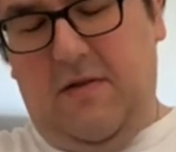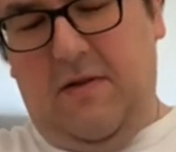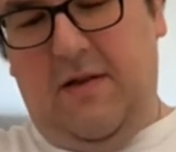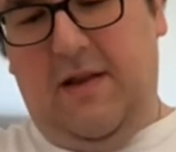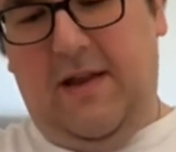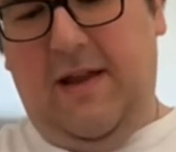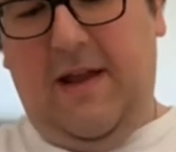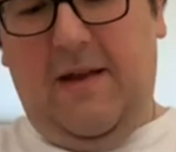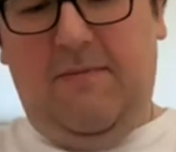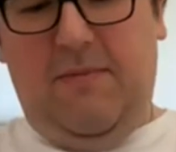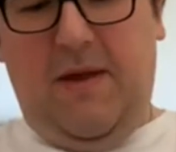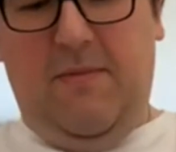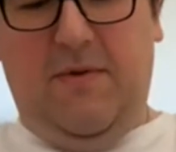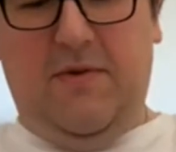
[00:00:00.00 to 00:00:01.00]
get people
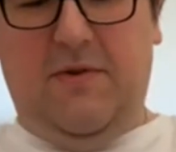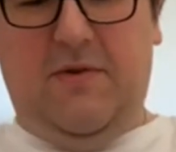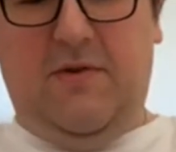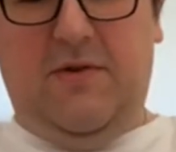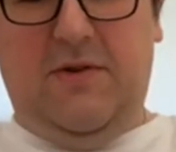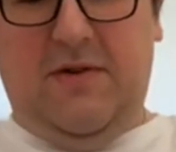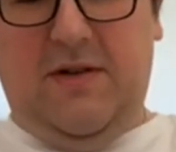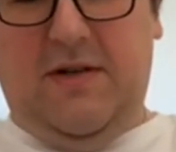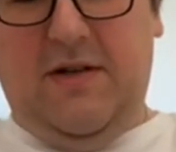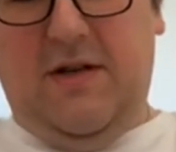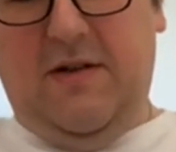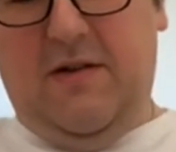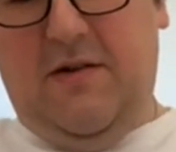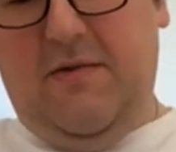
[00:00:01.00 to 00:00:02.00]
to torture each
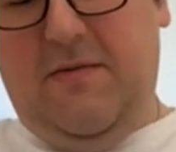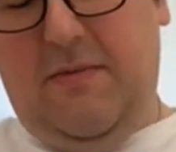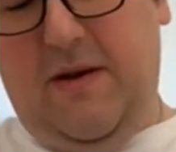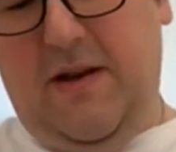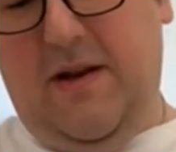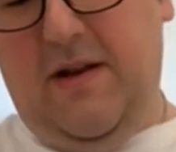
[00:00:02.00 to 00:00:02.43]
other, but in a